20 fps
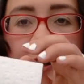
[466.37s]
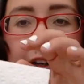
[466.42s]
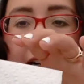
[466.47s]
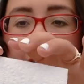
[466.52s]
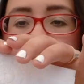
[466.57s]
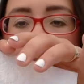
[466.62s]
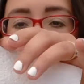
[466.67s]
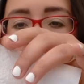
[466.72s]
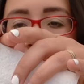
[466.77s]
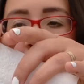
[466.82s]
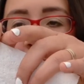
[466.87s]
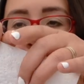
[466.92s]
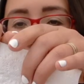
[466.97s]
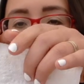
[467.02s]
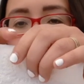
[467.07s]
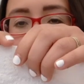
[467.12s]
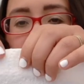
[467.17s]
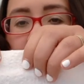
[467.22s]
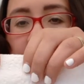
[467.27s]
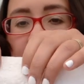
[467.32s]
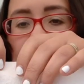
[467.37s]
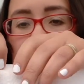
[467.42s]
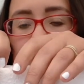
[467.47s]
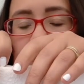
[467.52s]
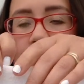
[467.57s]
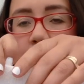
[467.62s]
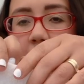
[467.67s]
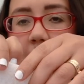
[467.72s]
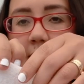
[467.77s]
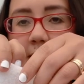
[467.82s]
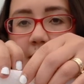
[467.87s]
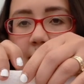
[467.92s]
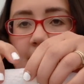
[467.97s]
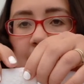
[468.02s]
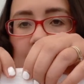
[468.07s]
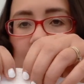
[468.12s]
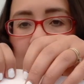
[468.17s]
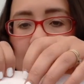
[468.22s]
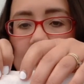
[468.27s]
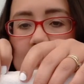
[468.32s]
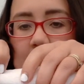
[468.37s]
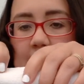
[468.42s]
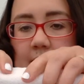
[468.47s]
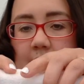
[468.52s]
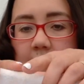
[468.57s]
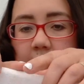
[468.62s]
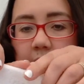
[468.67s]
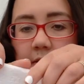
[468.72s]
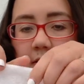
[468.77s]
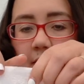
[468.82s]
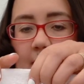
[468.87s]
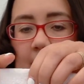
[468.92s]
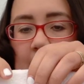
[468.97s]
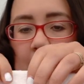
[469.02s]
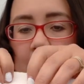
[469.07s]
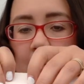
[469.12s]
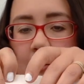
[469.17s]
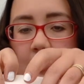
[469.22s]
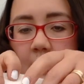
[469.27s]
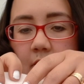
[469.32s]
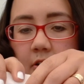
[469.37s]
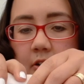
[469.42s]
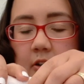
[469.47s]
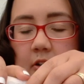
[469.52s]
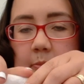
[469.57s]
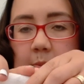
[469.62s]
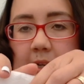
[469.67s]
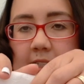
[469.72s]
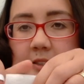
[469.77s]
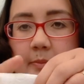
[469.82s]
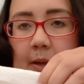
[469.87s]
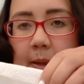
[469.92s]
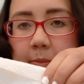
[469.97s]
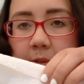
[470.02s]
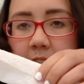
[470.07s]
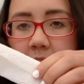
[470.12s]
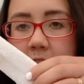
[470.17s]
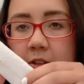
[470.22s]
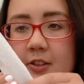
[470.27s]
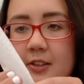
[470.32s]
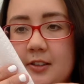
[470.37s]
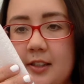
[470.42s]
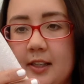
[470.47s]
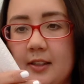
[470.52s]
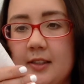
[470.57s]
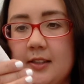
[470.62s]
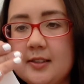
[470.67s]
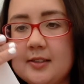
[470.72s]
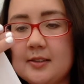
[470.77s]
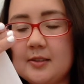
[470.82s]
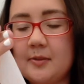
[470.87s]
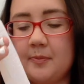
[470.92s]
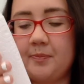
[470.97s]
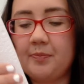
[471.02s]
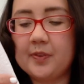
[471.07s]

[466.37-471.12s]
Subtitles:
up to a nice long piece of paper towel just like this.